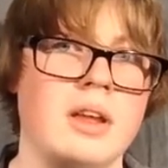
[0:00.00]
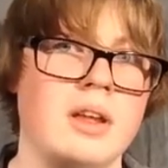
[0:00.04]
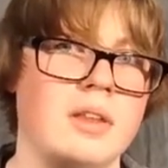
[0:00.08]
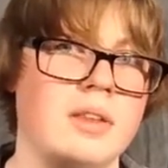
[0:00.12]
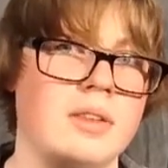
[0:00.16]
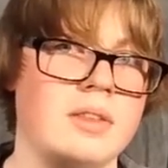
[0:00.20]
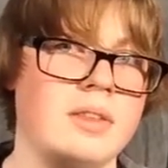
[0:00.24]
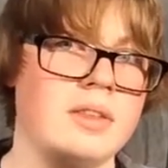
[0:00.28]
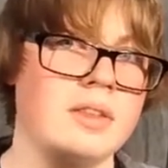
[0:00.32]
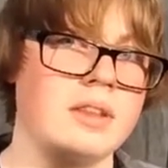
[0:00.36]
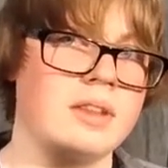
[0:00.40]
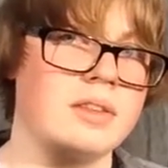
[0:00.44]

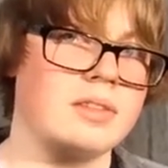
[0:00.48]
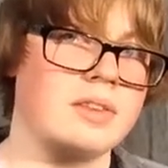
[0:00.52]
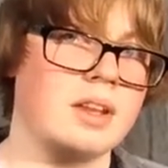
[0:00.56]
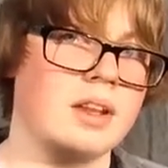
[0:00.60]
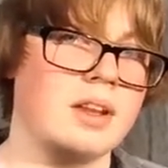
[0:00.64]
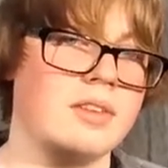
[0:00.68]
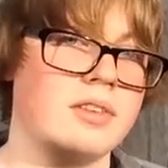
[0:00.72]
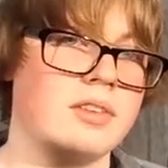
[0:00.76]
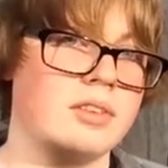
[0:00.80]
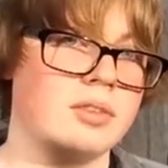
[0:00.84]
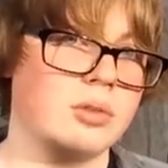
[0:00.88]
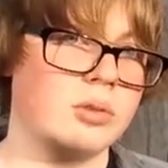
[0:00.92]
These
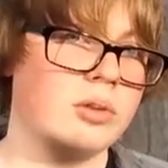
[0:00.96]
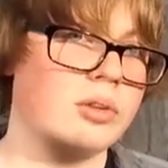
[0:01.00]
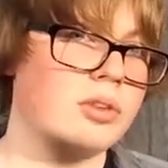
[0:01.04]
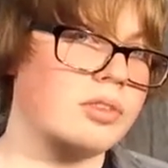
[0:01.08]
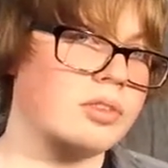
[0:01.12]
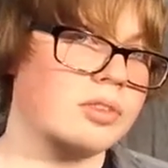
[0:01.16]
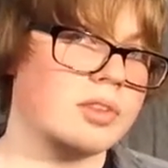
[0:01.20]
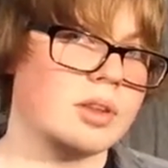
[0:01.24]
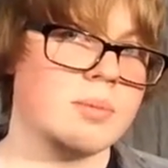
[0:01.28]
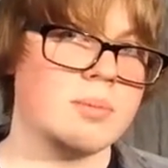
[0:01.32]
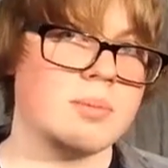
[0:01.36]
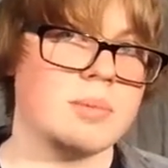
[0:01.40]
kind of
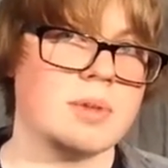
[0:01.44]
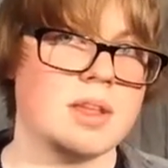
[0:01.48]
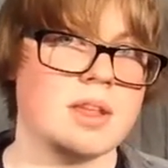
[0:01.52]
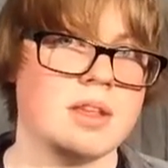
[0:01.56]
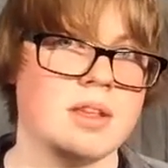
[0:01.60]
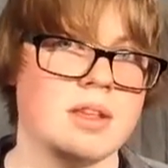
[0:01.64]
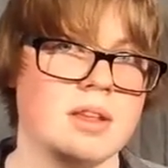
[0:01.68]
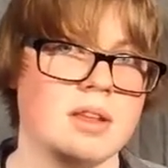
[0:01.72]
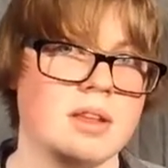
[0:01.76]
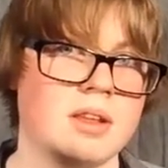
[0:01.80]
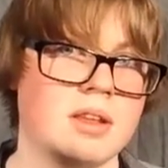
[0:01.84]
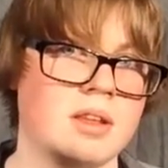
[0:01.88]
disorders can
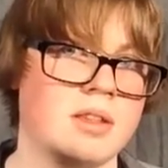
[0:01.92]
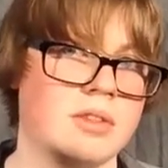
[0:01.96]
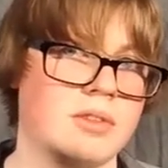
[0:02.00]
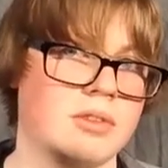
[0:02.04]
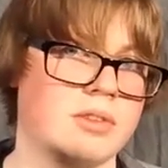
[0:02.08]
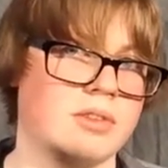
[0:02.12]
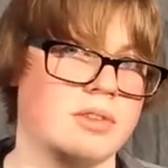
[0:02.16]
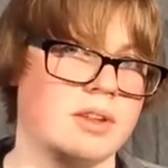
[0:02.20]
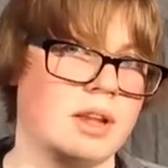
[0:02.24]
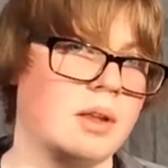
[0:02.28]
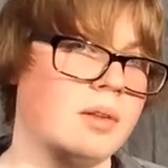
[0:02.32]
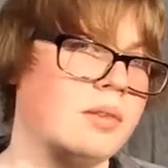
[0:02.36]
be
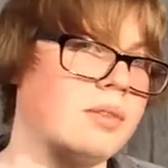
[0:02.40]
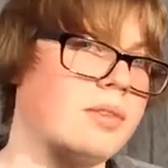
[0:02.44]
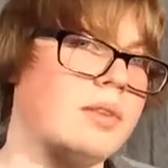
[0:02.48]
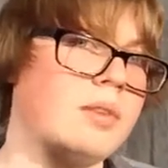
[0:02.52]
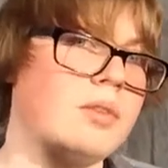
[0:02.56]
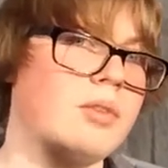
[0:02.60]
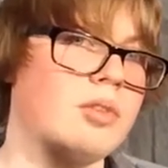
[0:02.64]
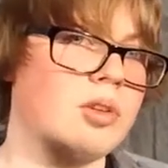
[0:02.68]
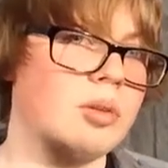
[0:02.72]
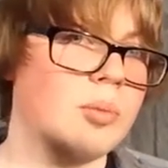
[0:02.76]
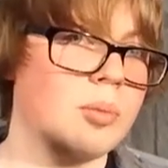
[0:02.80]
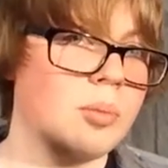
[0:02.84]
either Down
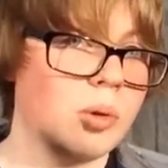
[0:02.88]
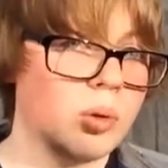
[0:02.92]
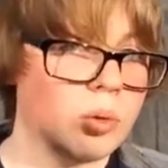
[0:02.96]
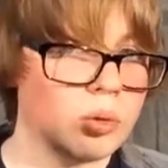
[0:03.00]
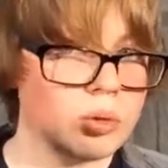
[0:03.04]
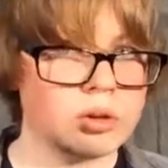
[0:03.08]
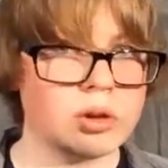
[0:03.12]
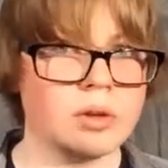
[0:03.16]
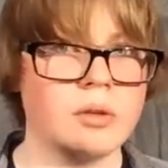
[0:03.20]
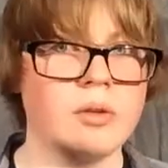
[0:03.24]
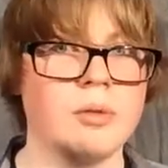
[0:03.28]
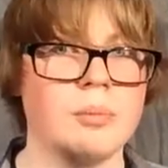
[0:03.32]
syndrome
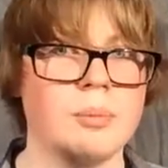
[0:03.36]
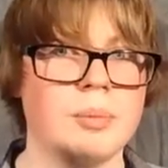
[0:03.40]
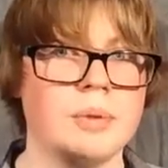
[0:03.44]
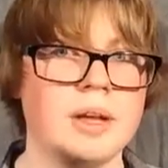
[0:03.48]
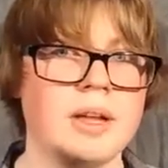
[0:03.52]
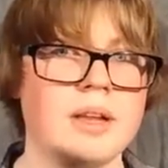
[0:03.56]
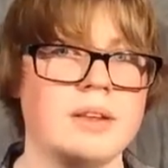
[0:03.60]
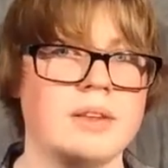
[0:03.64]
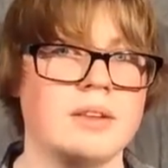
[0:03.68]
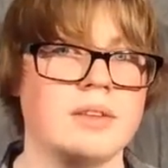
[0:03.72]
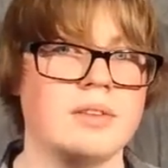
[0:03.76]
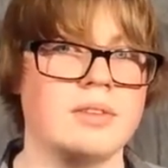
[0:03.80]
or color
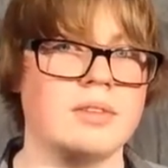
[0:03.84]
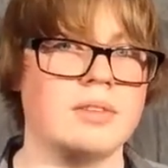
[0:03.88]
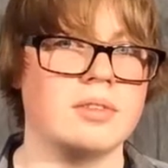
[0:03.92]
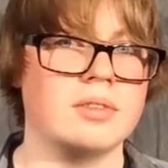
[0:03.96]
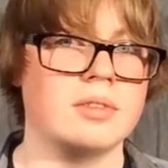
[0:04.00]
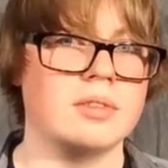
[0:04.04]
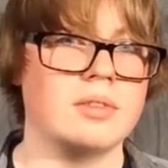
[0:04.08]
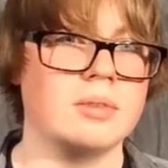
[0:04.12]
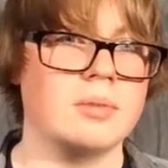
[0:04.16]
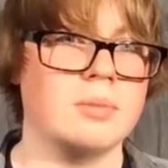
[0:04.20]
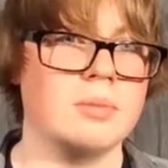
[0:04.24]
blindness.